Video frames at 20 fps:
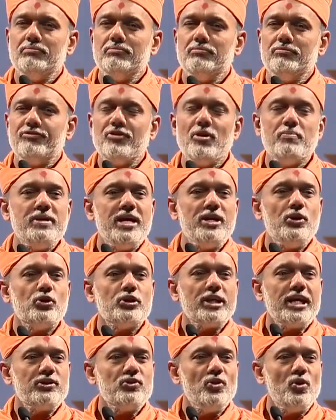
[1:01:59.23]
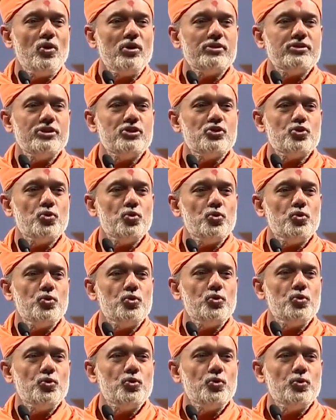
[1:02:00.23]
From nanotechnology
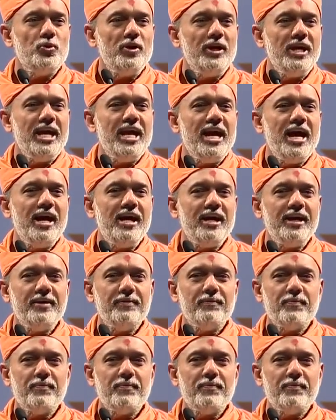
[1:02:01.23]
to AI.